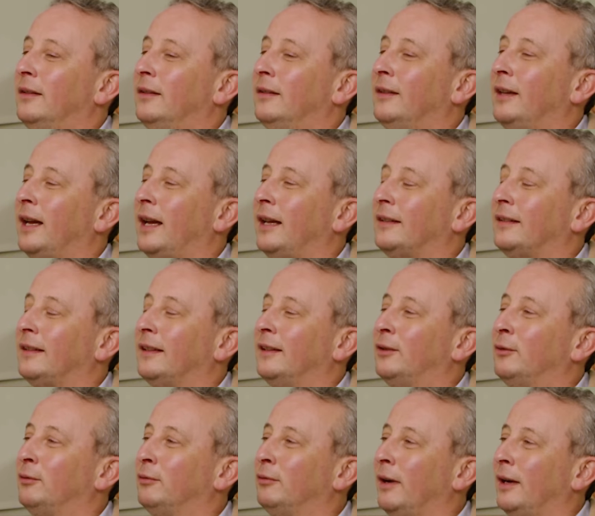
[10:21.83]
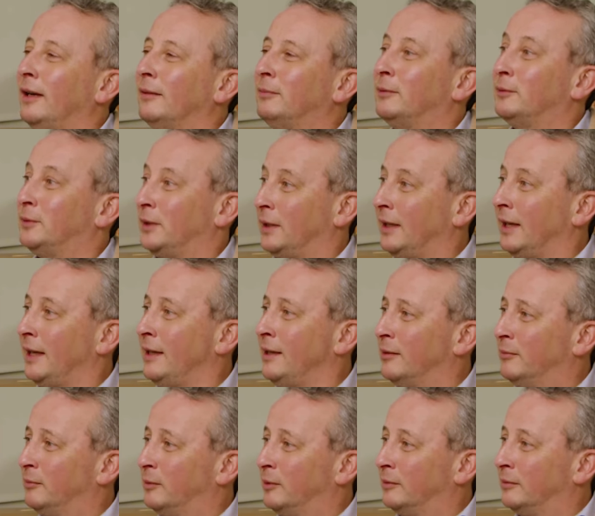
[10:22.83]
That's incredible. Did he eat
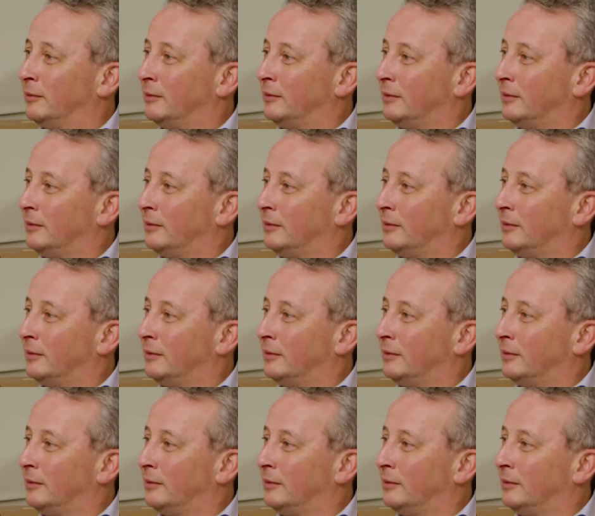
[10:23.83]
them all?